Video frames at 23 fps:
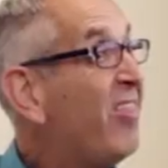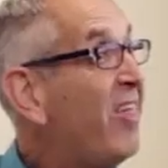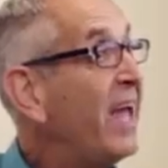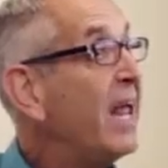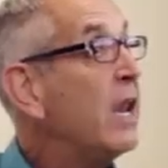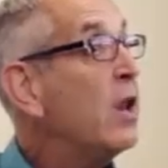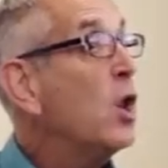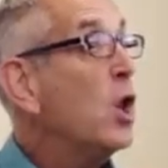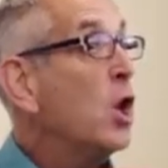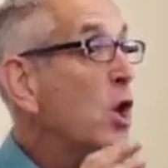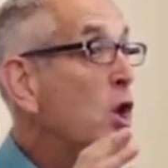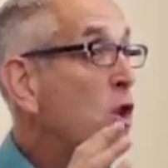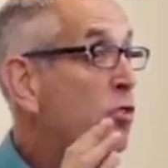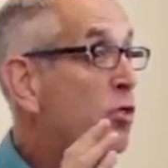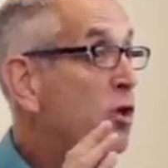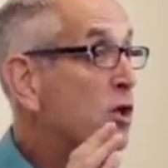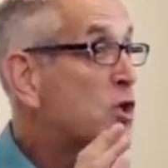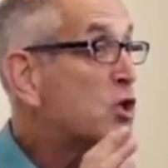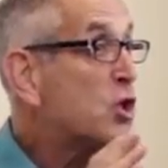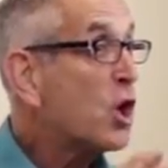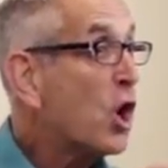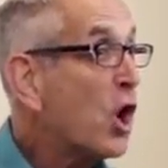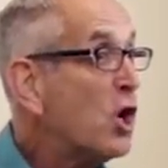then
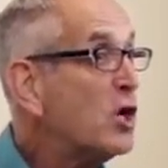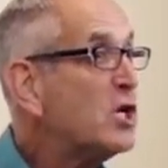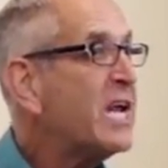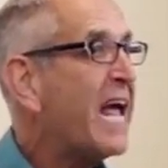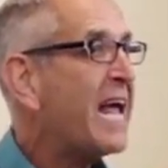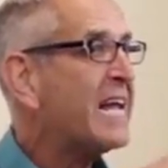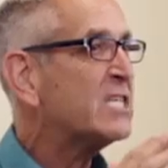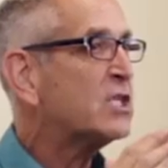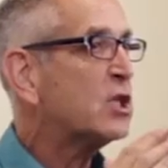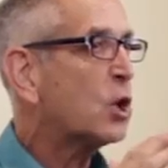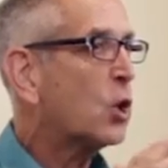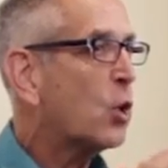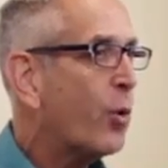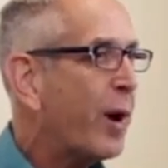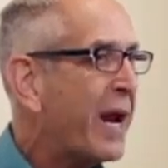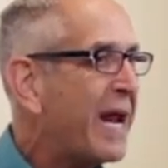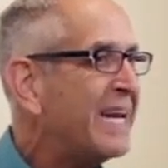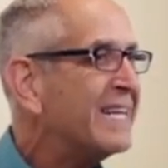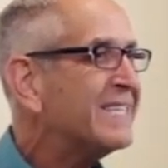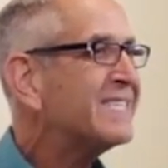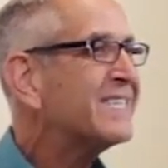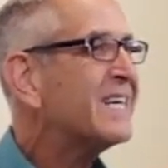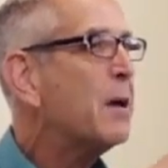the church has the
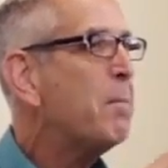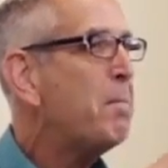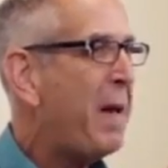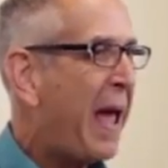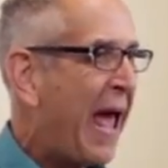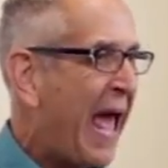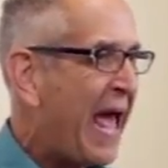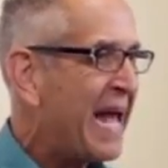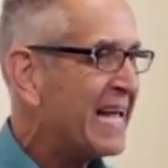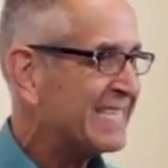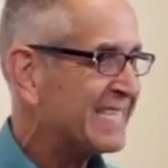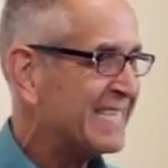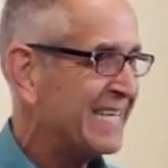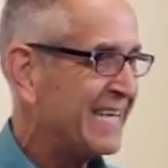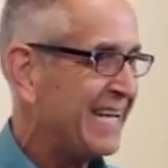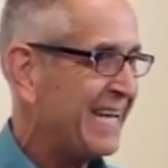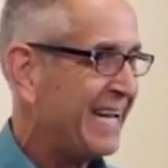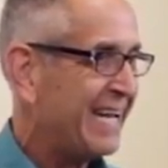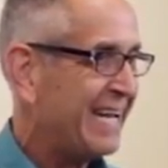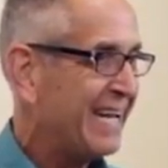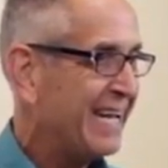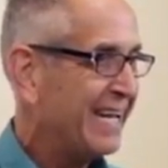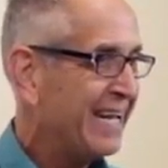greatest
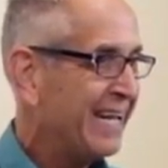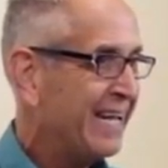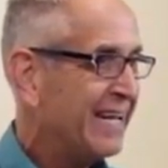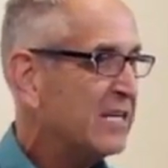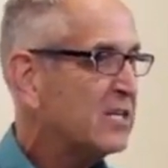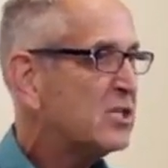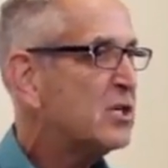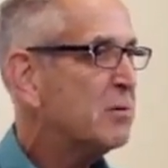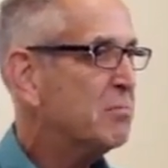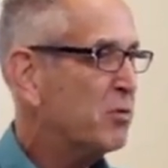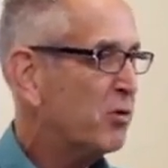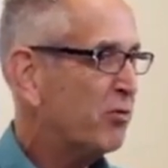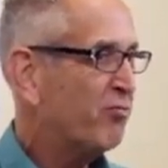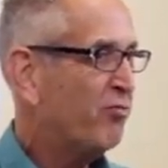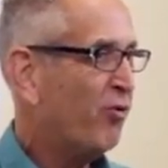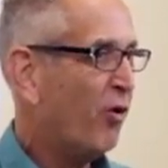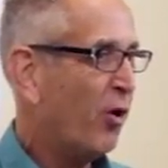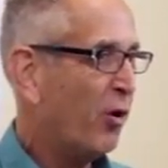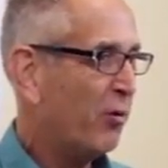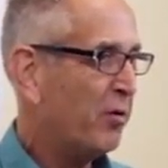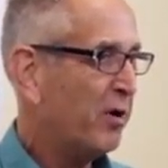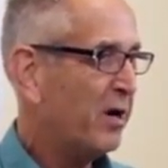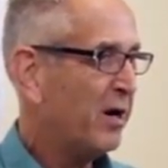capacity to move
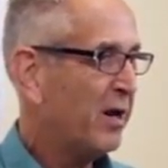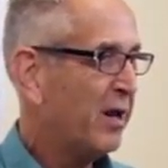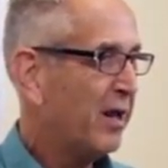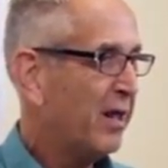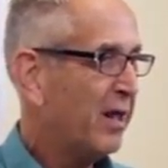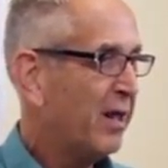forward.